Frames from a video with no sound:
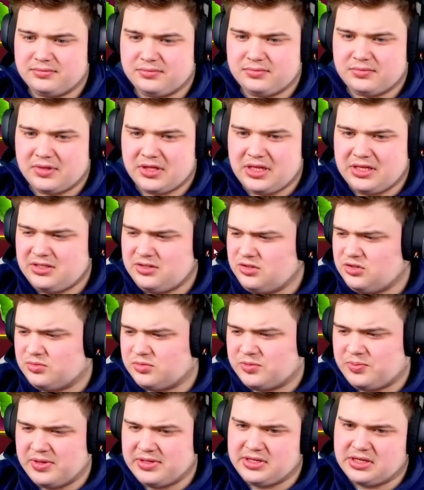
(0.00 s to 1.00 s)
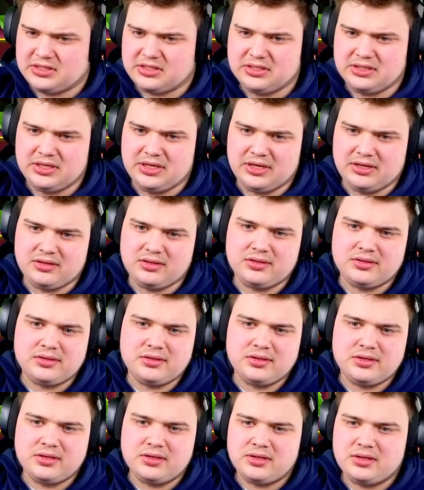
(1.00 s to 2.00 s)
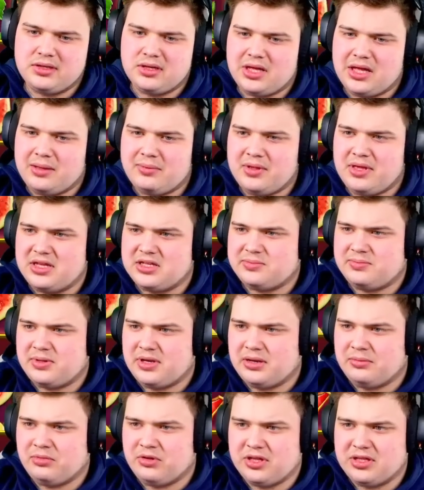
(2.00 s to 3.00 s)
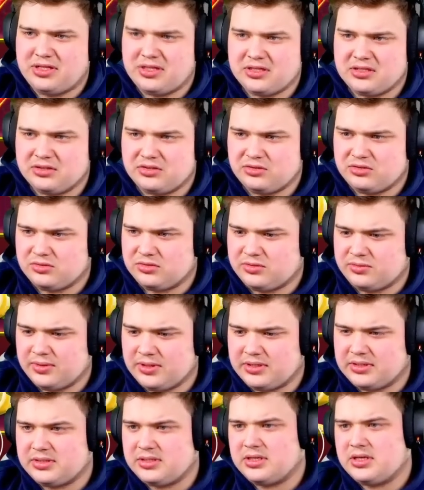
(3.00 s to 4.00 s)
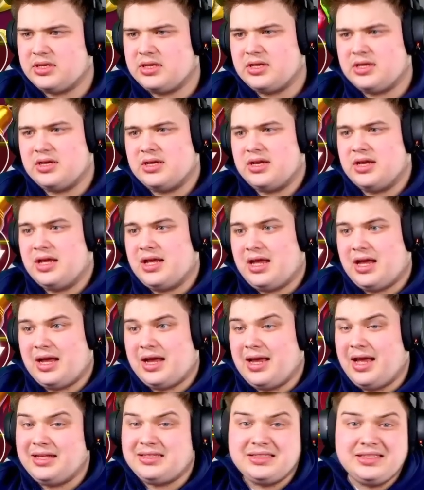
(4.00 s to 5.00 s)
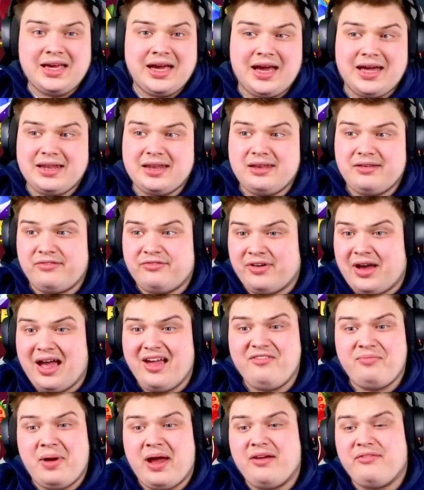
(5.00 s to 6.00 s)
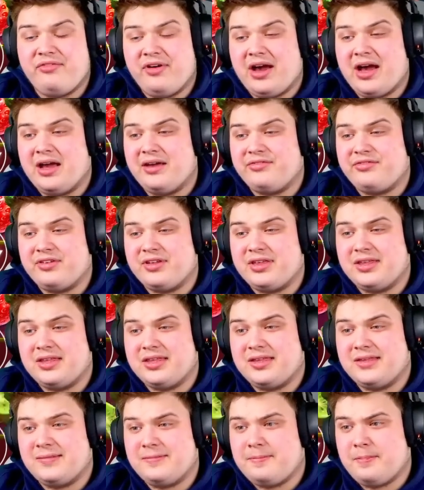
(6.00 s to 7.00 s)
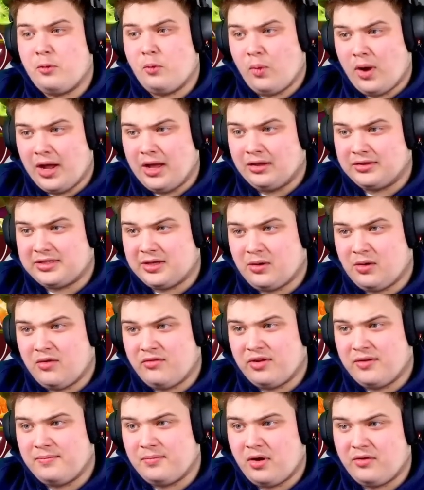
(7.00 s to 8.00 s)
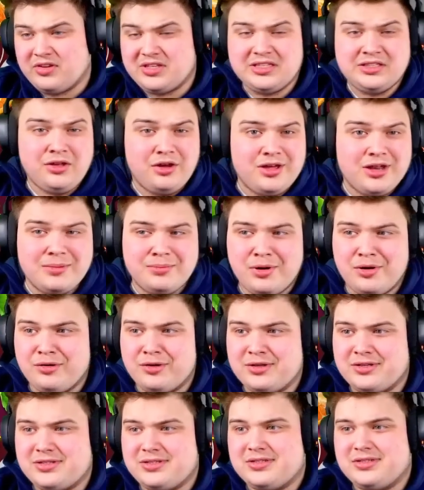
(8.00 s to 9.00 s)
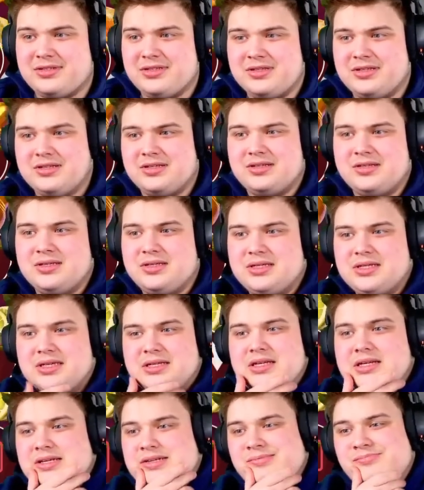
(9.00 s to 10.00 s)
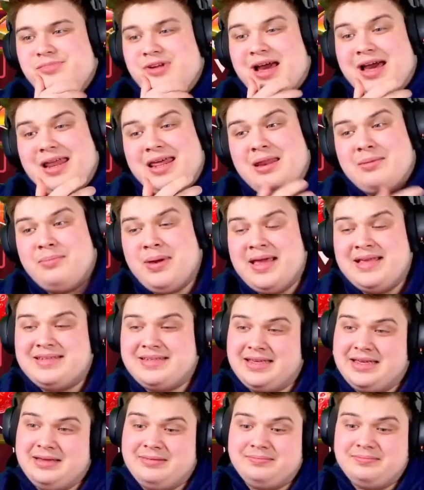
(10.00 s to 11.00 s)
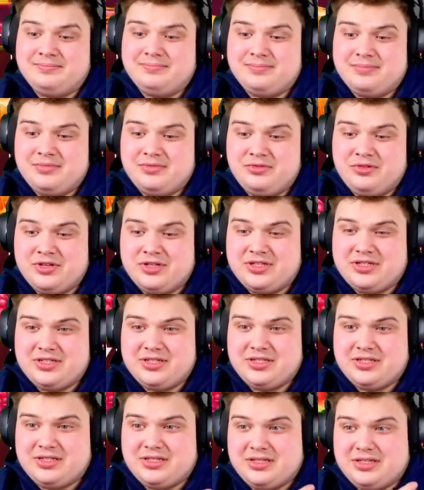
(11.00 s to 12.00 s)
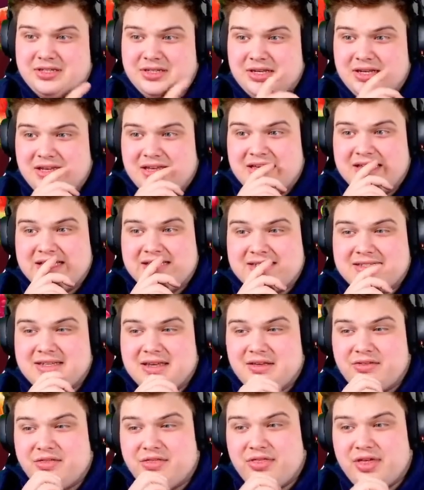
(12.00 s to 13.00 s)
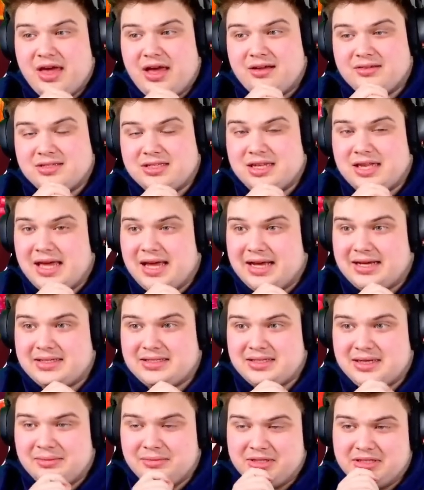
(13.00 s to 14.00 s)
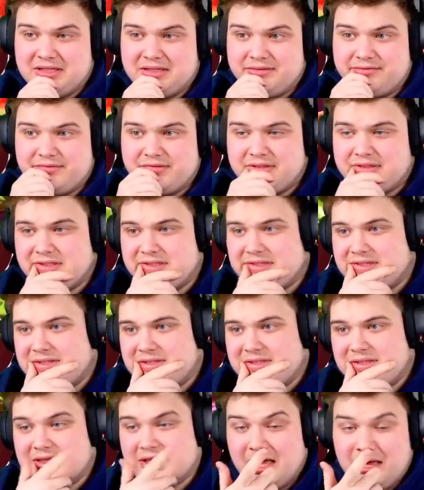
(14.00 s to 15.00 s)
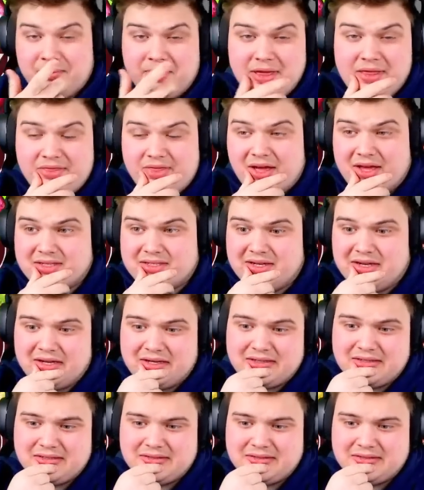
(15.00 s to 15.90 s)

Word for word: Let's do some spins, actually, yeah. I'm here spinning, but let's actually do some spins. I actually had the 5x5 wild, however. Obviously not in the bonus, but I had in the base game, which is a 1000x, I believe. Yeah, it paid 1000x.